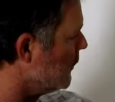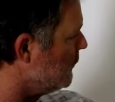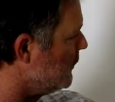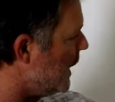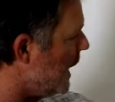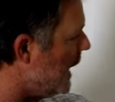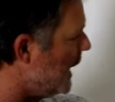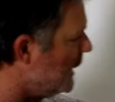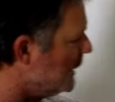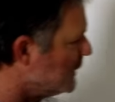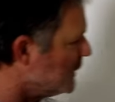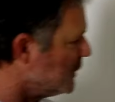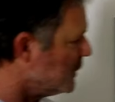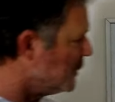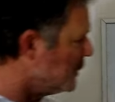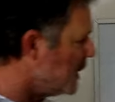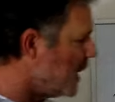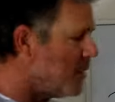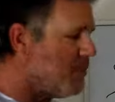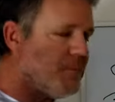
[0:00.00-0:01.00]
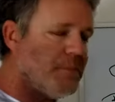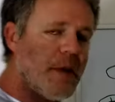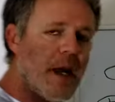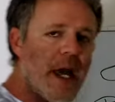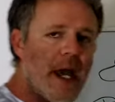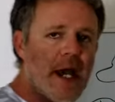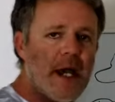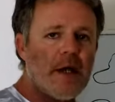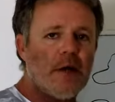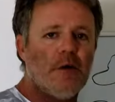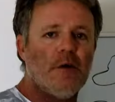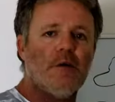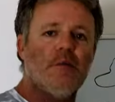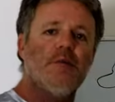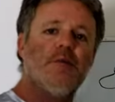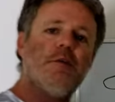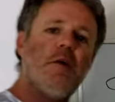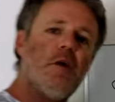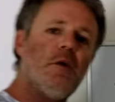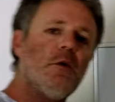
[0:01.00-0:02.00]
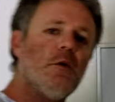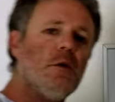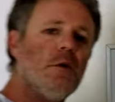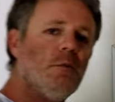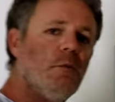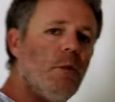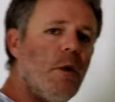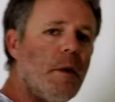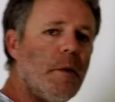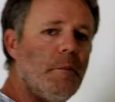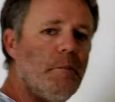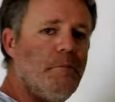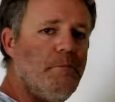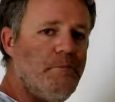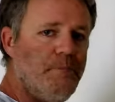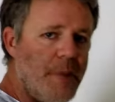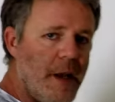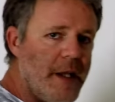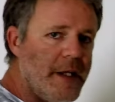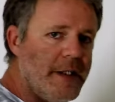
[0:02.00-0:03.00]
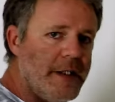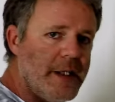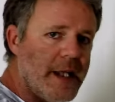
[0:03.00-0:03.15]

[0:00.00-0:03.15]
of S-shaped pattern following what bait